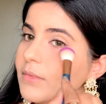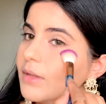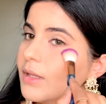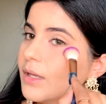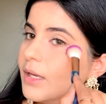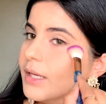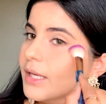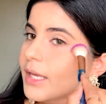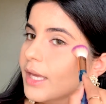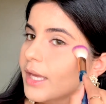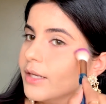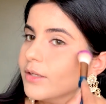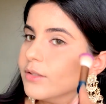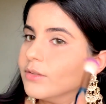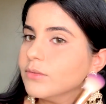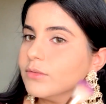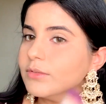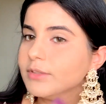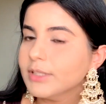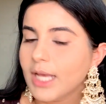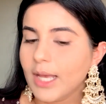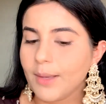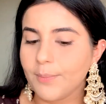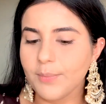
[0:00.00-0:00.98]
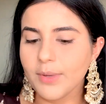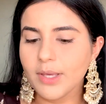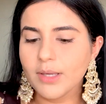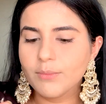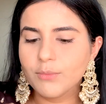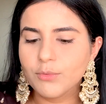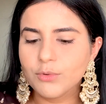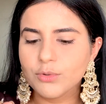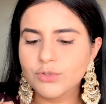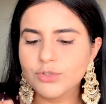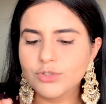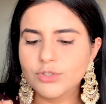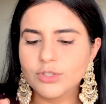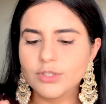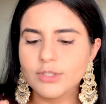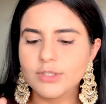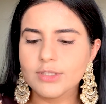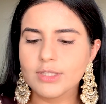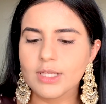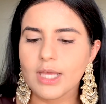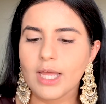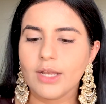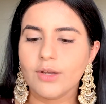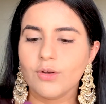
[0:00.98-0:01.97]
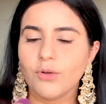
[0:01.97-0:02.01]
Again, do tapping
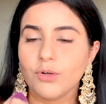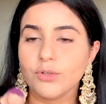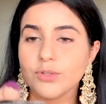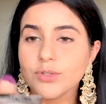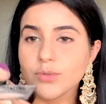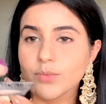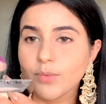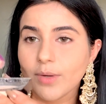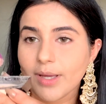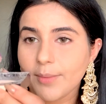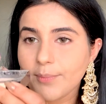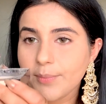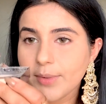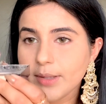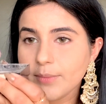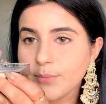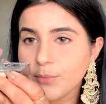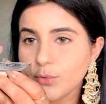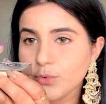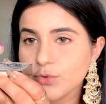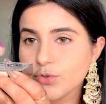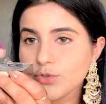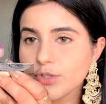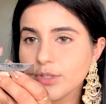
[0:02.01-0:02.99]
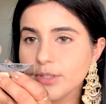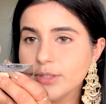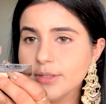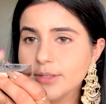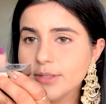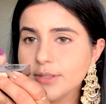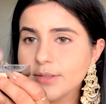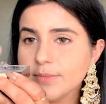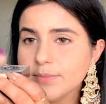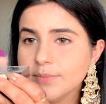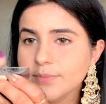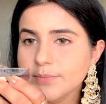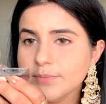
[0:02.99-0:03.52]
motions and not swiping motions.